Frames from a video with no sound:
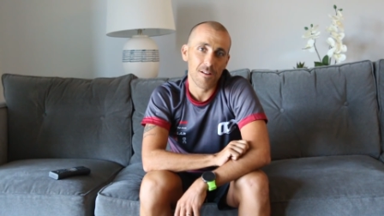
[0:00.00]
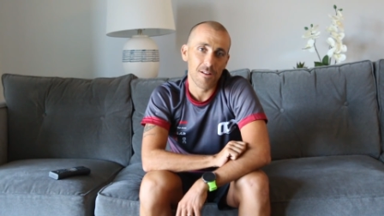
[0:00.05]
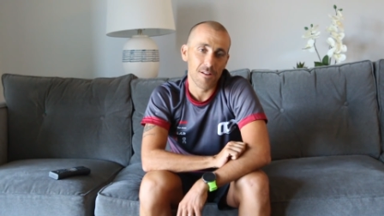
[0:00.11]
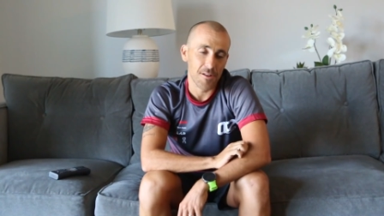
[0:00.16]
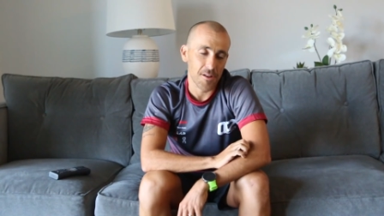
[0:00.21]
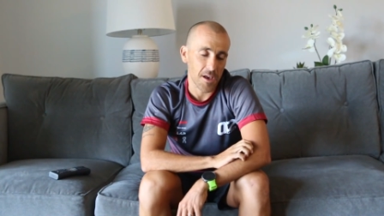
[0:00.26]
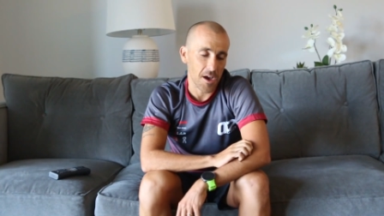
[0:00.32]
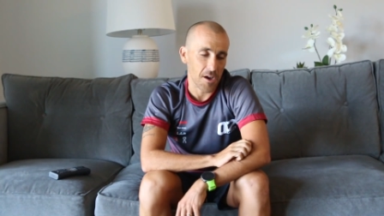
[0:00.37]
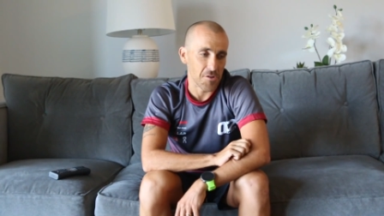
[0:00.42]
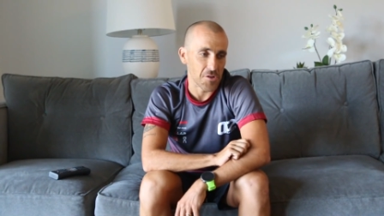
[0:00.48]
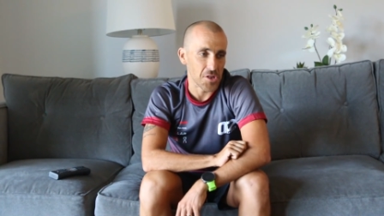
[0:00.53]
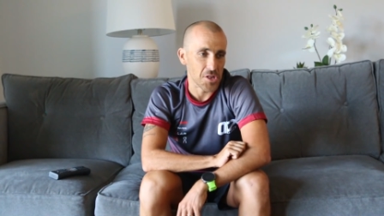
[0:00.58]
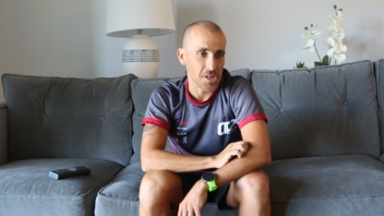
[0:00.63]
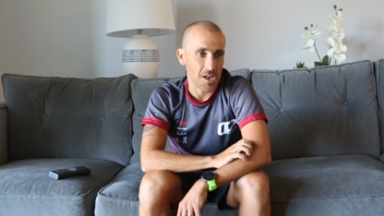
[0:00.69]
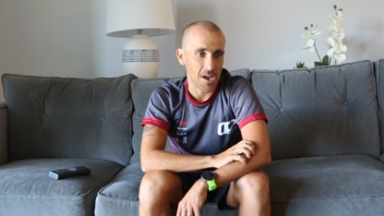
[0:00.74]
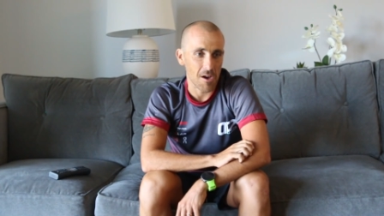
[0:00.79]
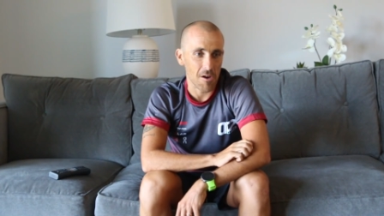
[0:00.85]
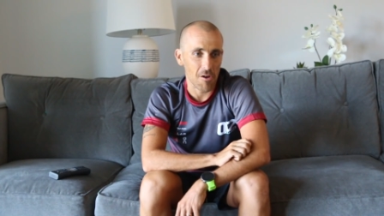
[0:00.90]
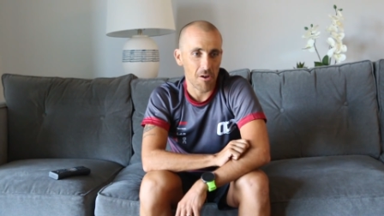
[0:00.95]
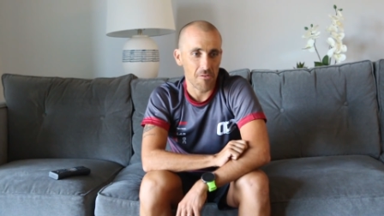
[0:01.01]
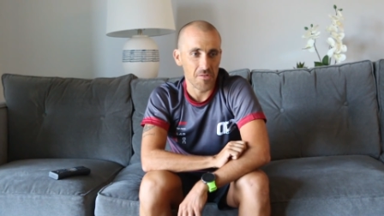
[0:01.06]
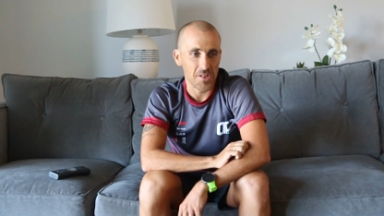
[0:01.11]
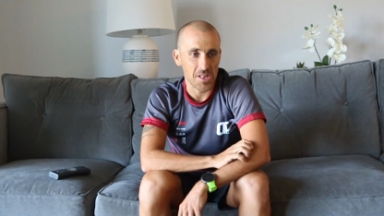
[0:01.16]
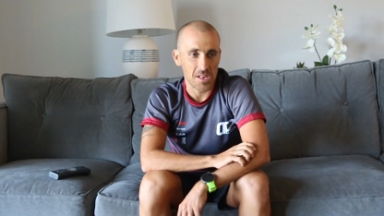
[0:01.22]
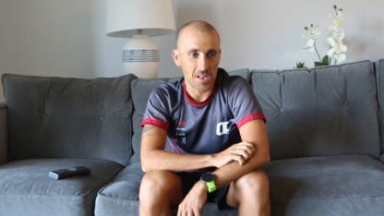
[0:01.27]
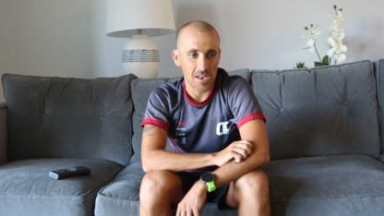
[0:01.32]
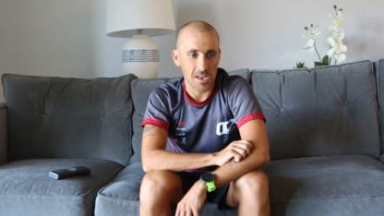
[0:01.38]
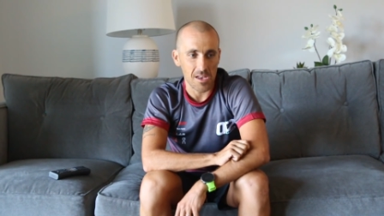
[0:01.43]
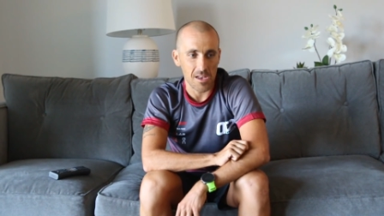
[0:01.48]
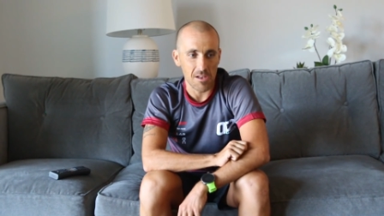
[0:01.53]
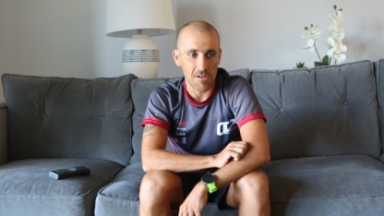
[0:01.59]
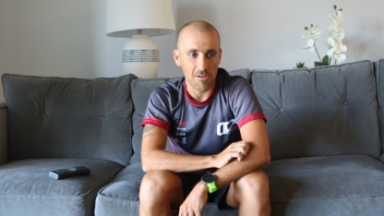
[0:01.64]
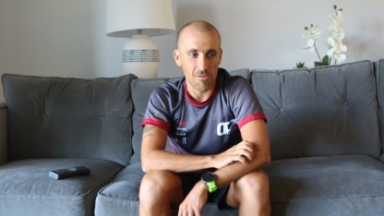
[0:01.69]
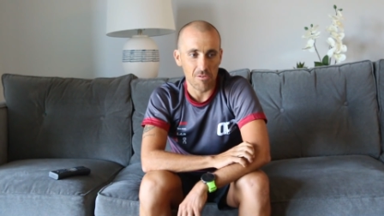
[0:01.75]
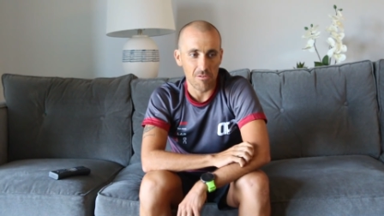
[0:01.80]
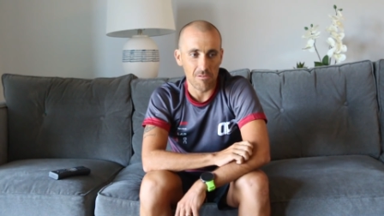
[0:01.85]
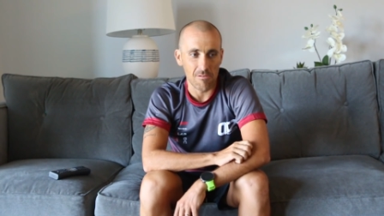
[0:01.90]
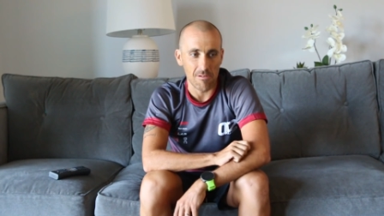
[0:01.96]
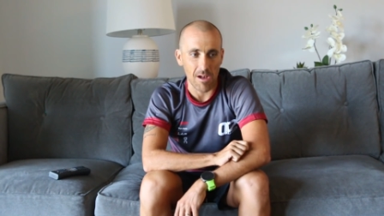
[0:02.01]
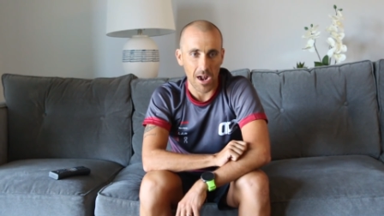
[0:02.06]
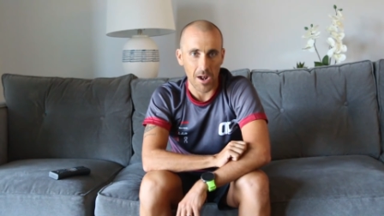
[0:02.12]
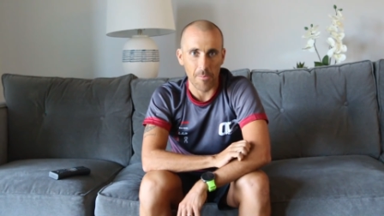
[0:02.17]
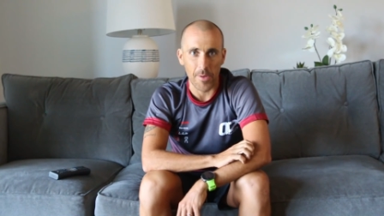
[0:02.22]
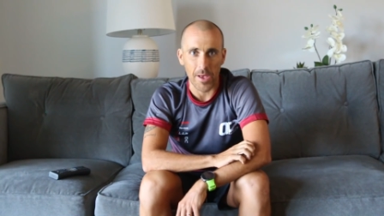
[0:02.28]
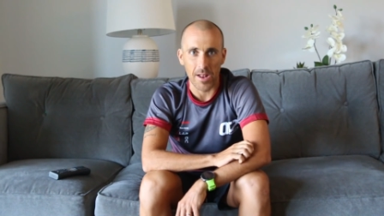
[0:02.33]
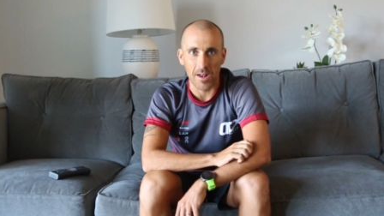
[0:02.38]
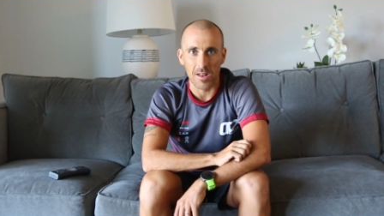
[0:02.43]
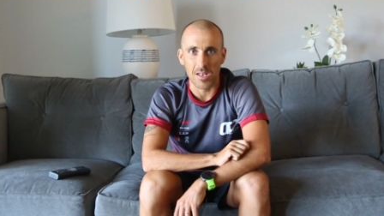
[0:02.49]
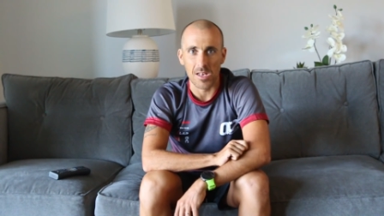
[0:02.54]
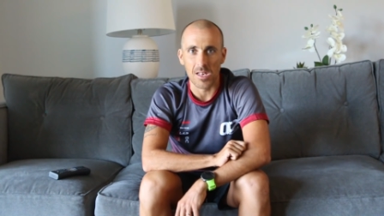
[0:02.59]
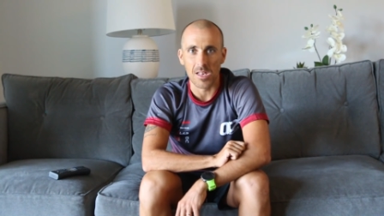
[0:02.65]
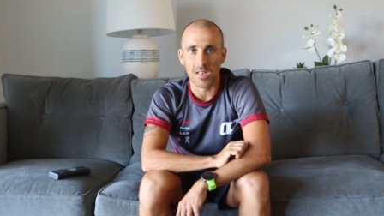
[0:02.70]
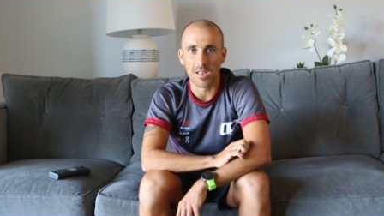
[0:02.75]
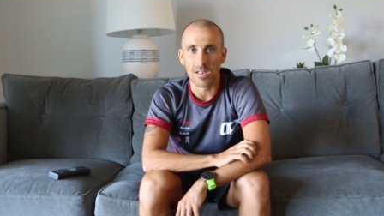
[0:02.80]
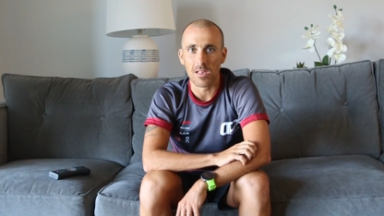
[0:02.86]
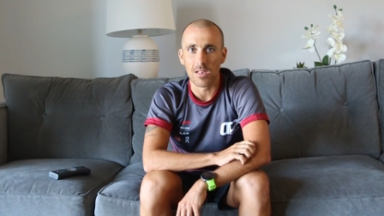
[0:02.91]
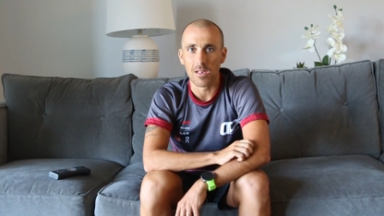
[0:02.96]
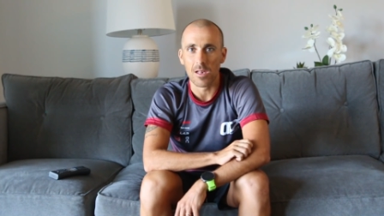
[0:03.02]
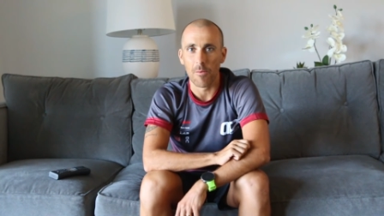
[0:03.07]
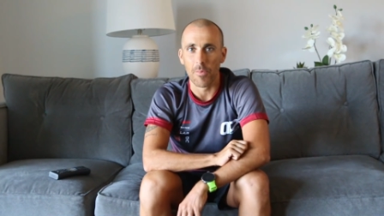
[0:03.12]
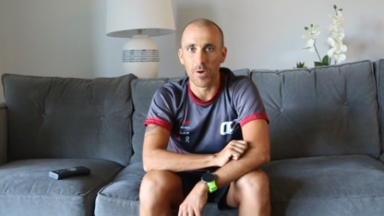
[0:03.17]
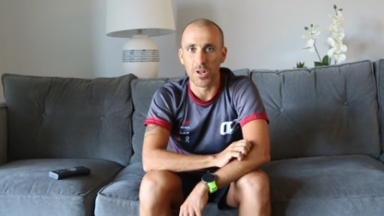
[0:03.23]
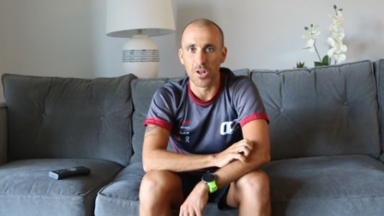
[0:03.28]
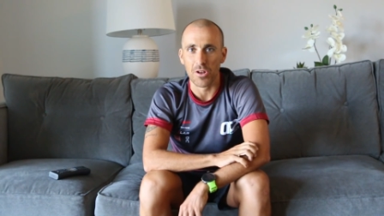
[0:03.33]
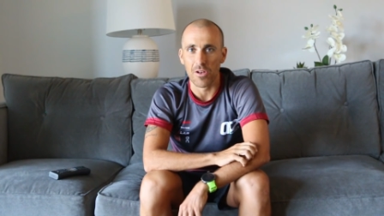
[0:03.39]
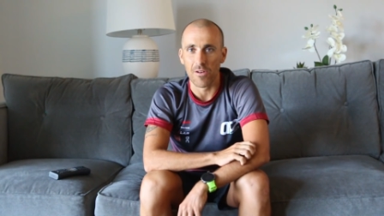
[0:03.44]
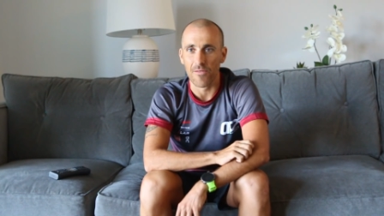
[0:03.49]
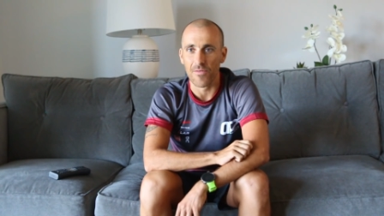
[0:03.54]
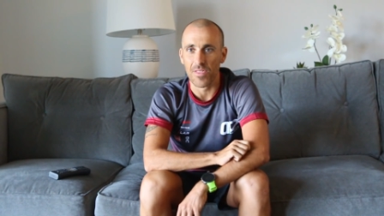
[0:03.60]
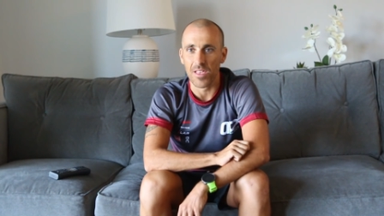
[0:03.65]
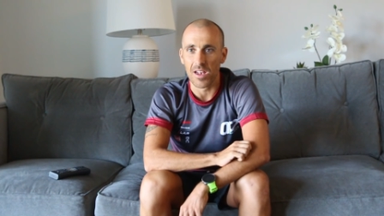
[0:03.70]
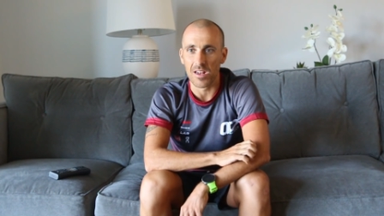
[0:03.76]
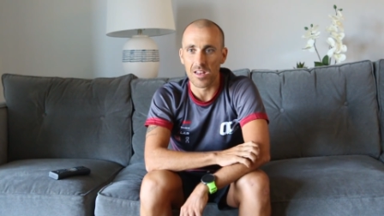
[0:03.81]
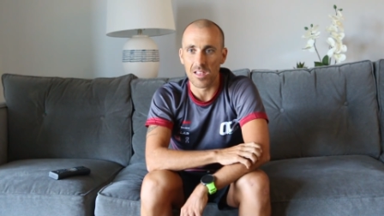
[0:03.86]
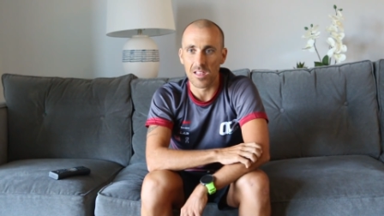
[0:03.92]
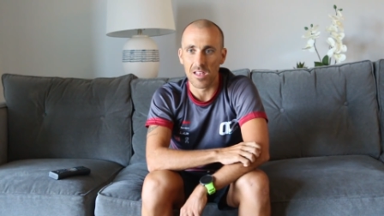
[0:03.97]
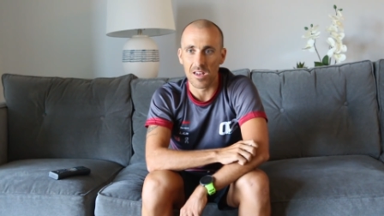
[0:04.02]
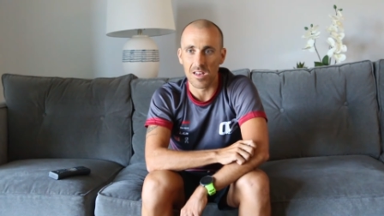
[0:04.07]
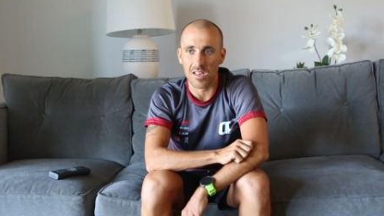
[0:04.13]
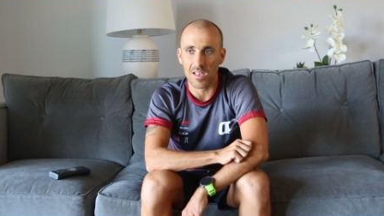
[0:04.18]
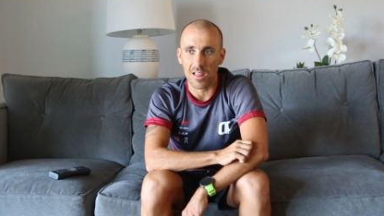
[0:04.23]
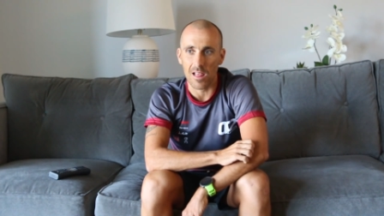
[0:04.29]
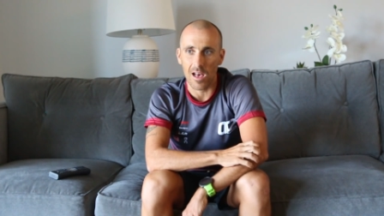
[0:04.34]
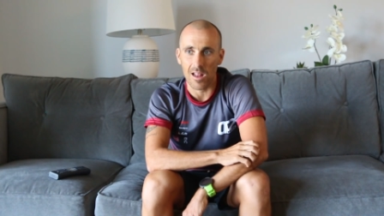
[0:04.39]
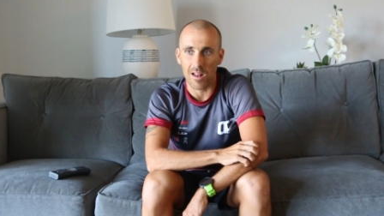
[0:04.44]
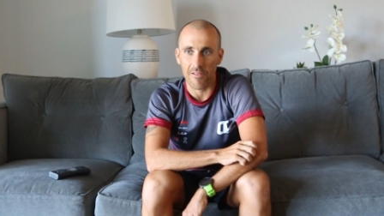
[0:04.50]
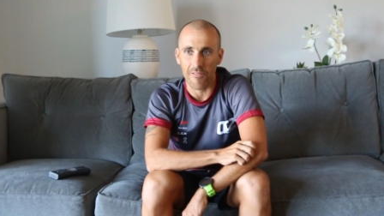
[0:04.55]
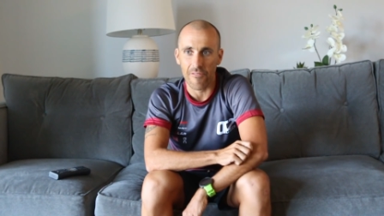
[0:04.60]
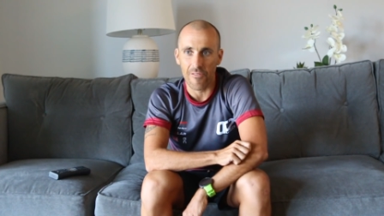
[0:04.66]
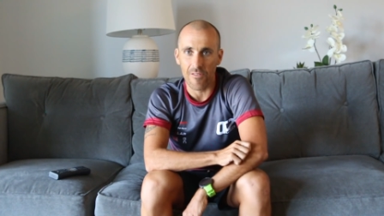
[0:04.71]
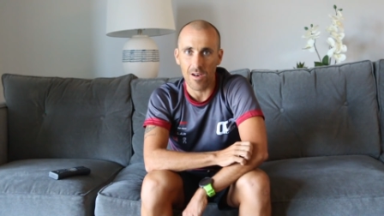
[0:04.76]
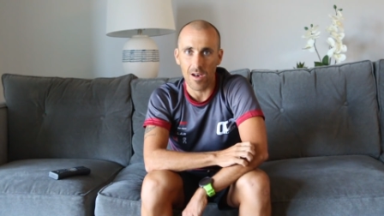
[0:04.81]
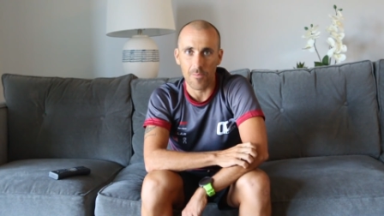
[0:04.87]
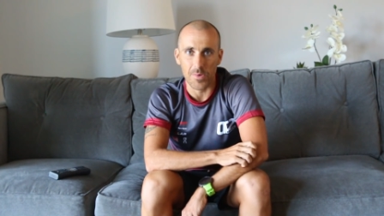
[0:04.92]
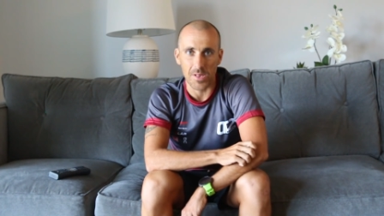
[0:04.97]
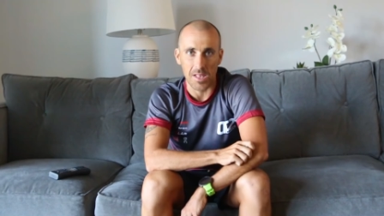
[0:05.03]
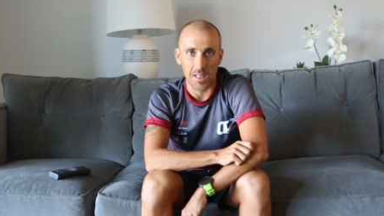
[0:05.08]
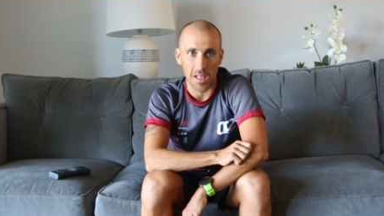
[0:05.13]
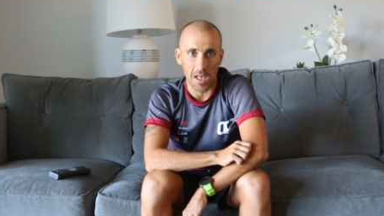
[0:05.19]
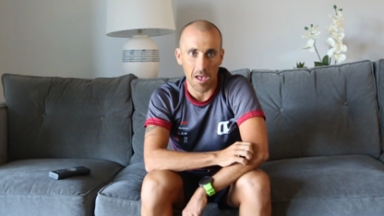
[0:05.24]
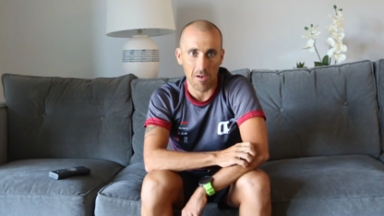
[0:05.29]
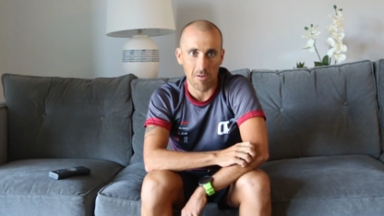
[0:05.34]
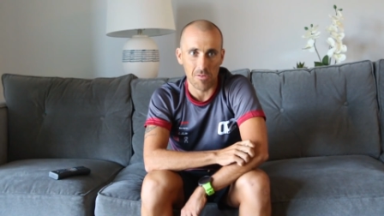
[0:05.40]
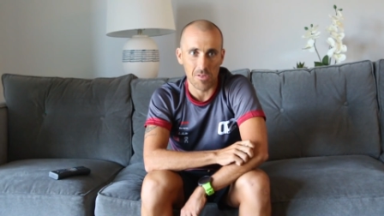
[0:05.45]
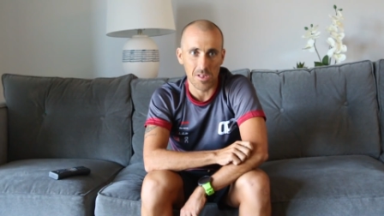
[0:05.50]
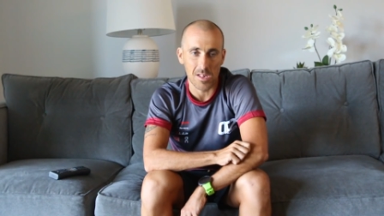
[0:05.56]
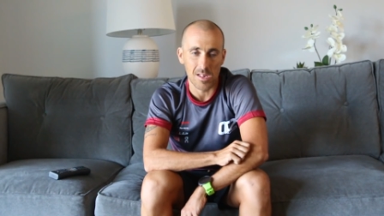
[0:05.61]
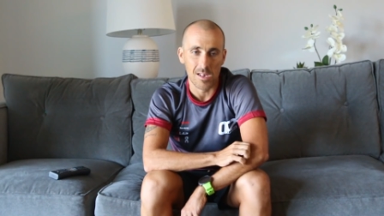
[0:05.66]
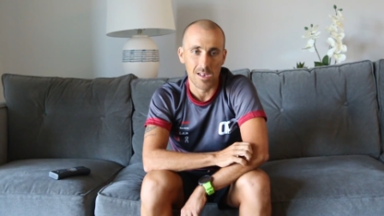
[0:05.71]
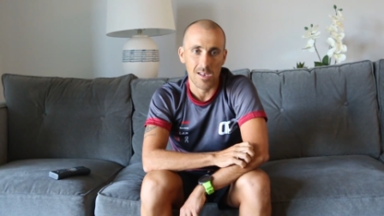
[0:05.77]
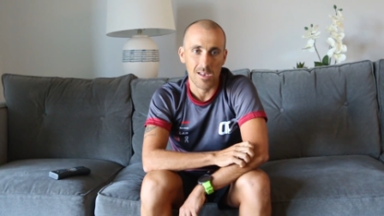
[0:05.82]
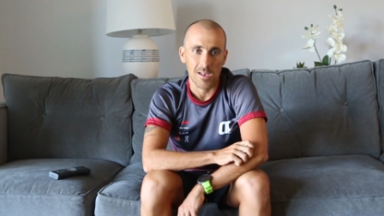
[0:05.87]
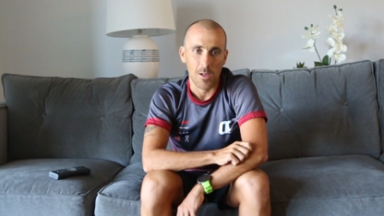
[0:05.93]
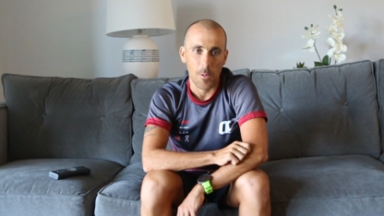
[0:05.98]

No, so obviously Ironman is a bunch of, there's a lot of ups and downs.